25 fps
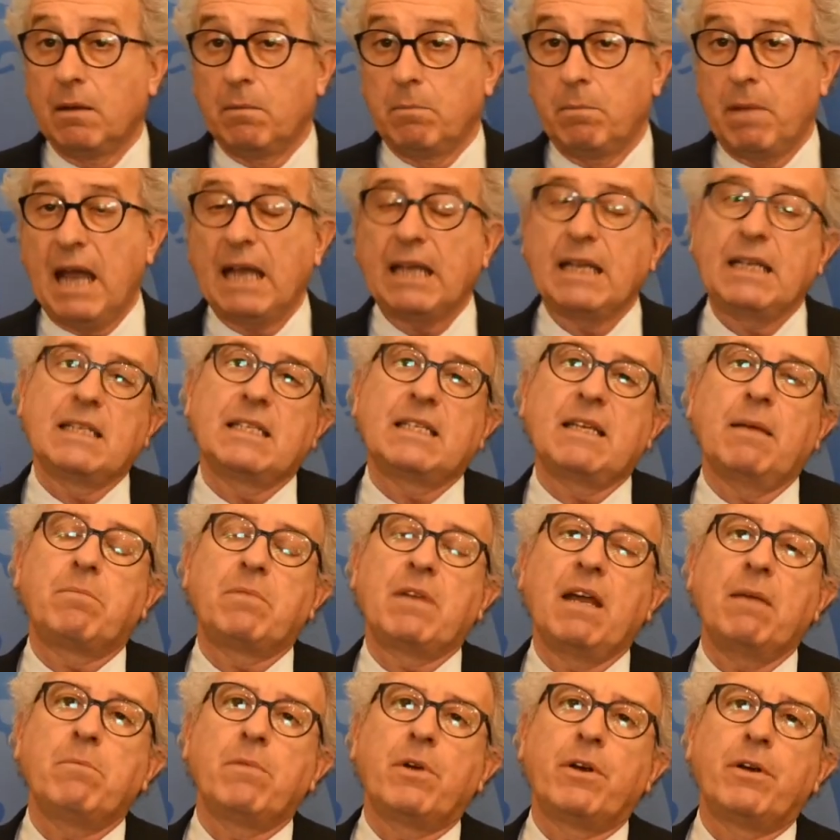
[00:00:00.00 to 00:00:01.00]
Back in
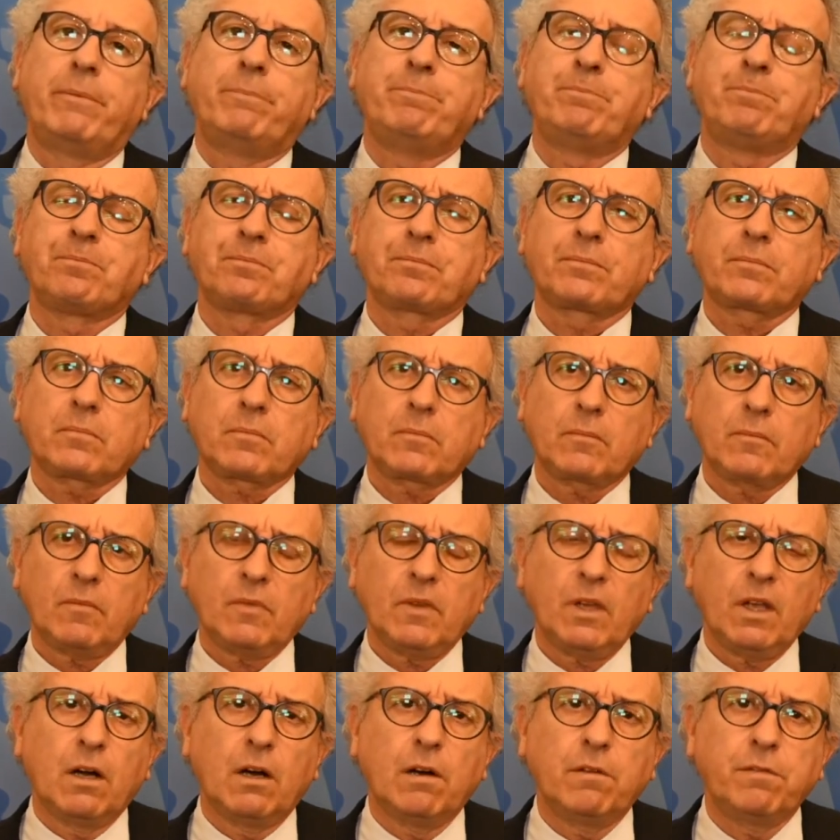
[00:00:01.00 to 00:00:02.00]
September
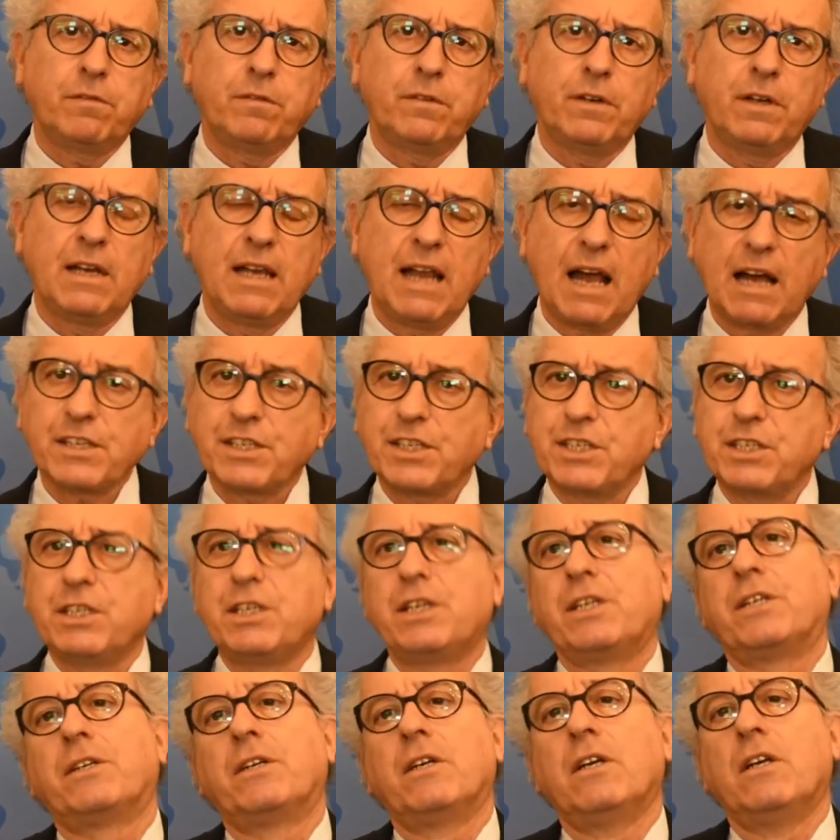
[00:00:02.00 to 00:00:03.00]
of last
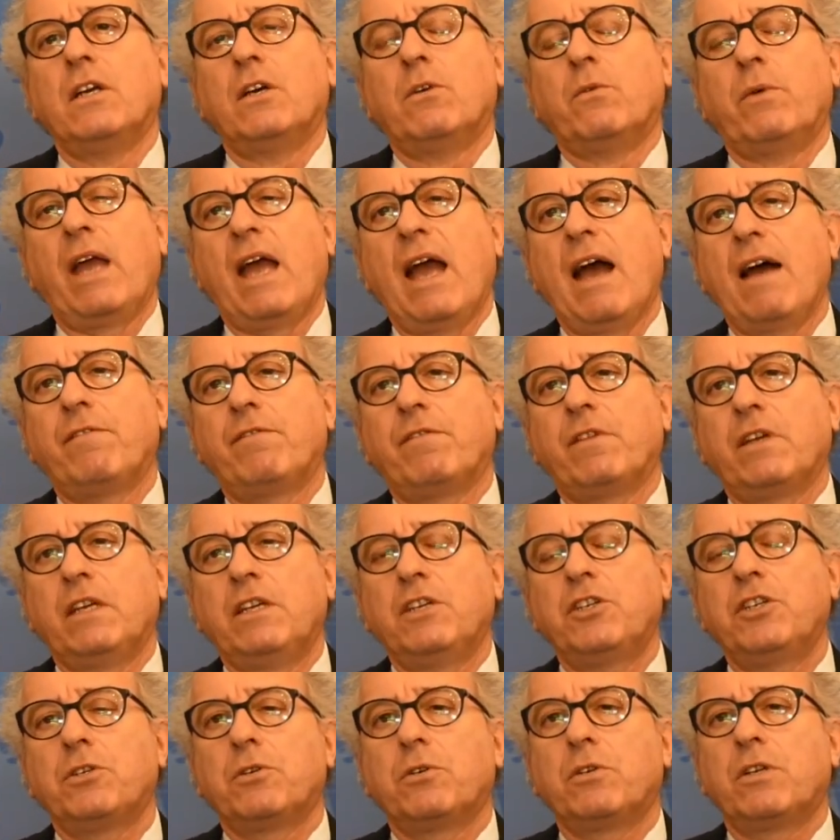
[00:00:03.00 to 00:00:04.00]
year, we have
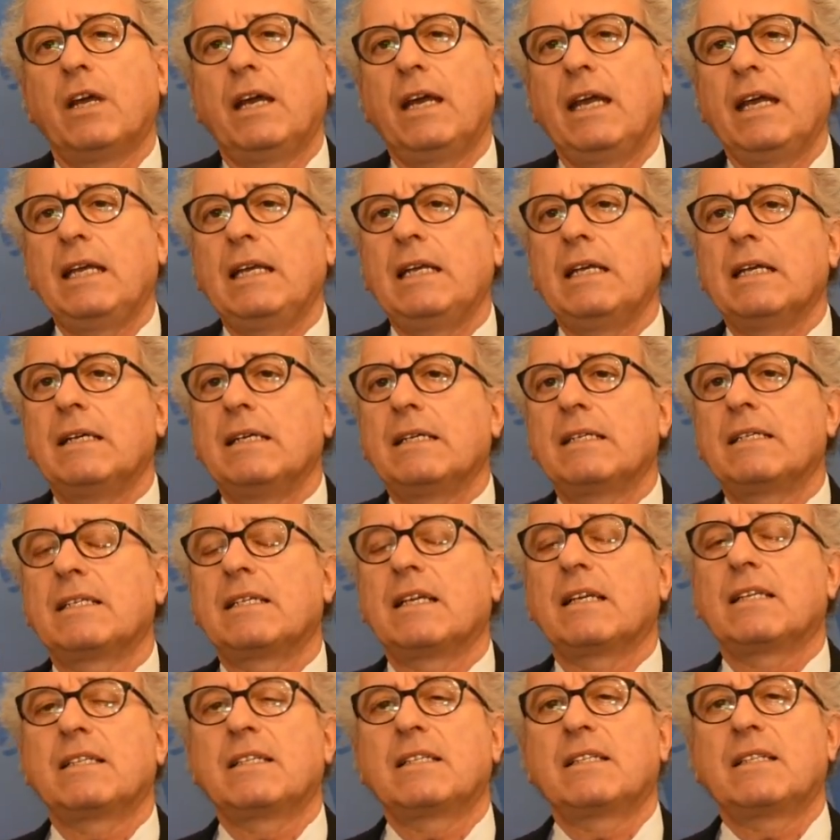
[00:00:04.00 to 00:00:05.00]
issued a
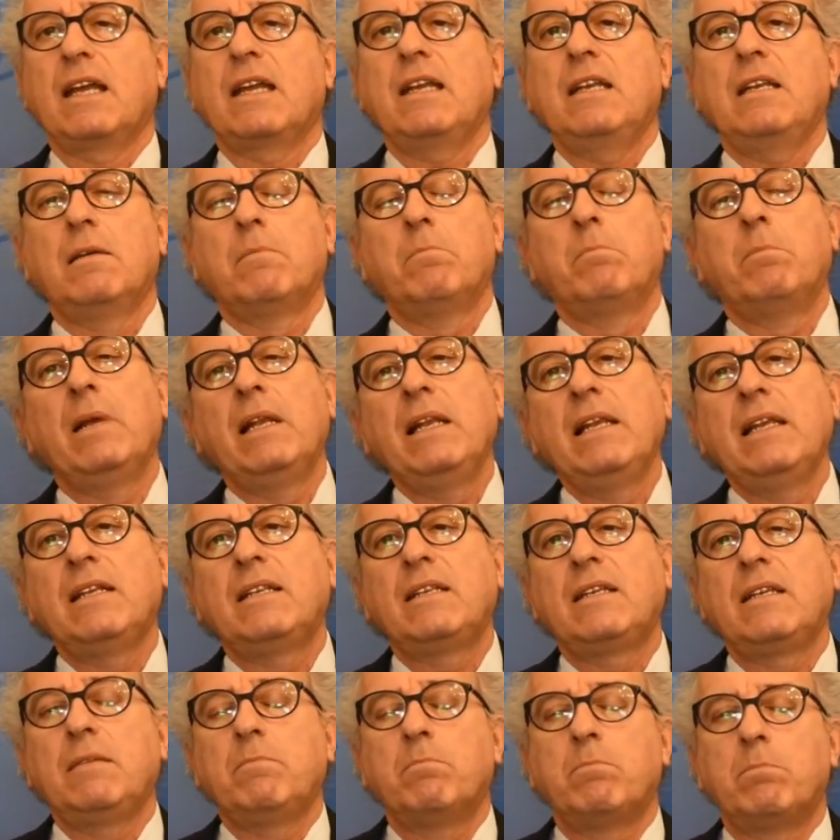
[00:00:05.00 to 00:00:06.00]

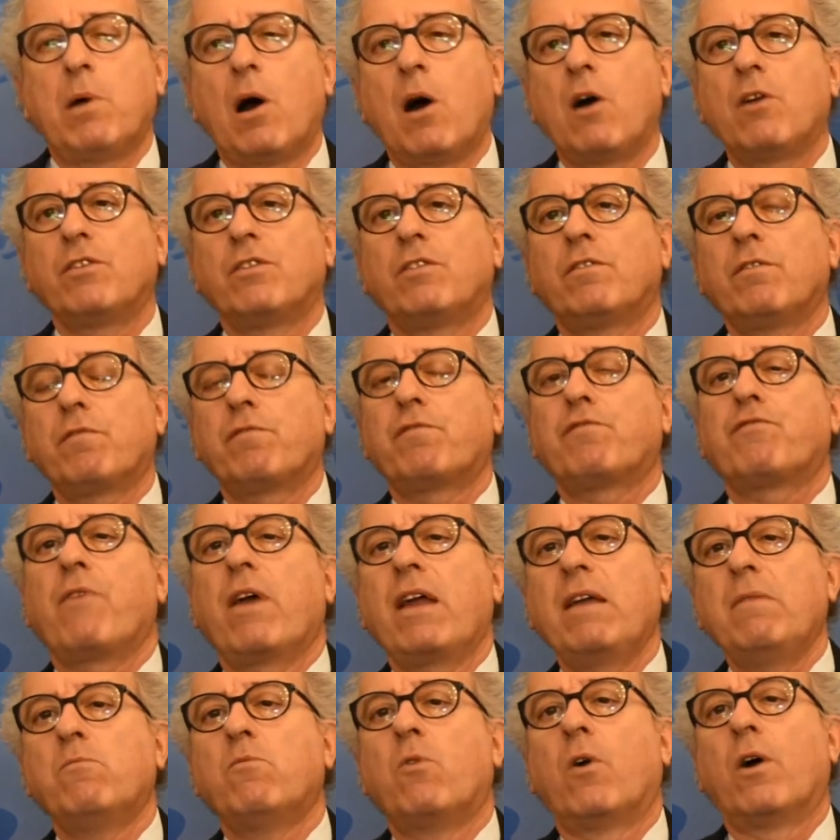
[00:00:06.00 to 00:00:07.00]
sustainability bond
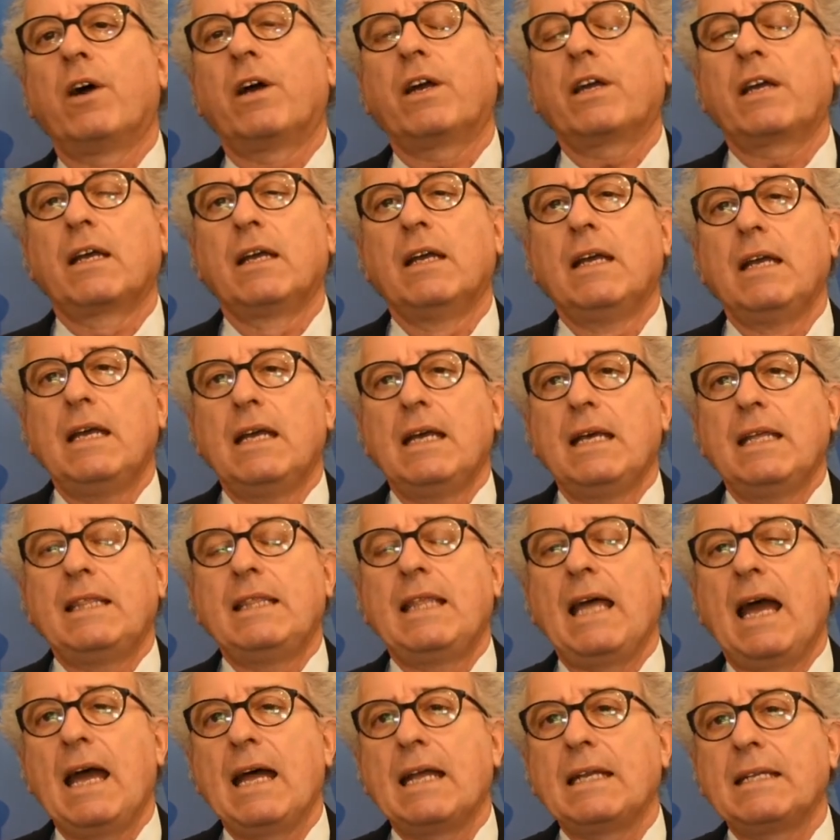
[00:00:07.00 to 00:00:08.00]
framework
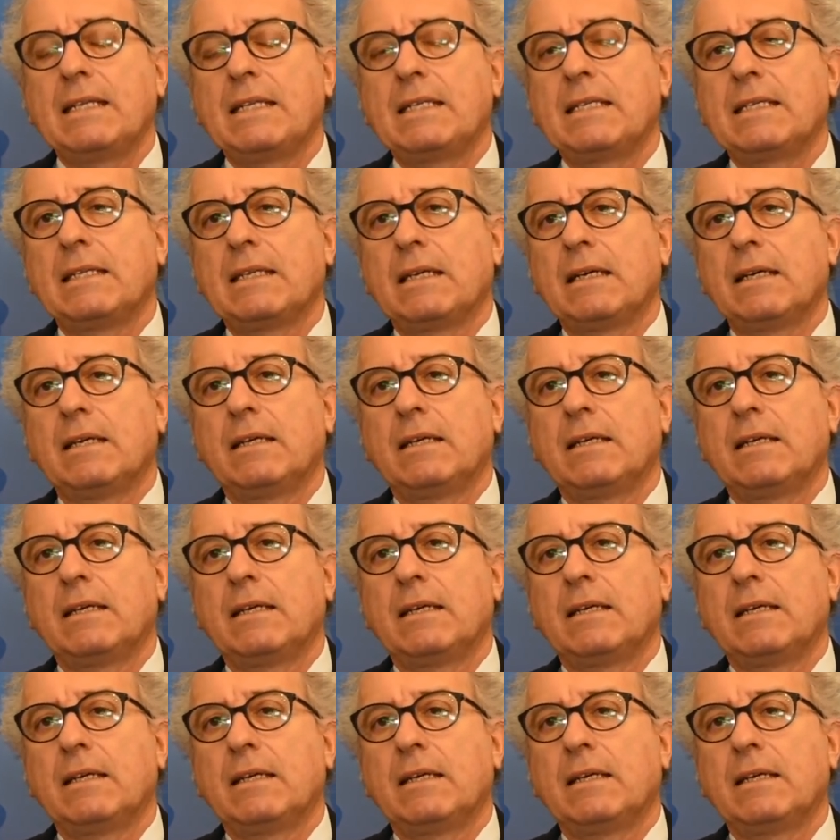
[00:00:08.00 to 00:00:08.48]
that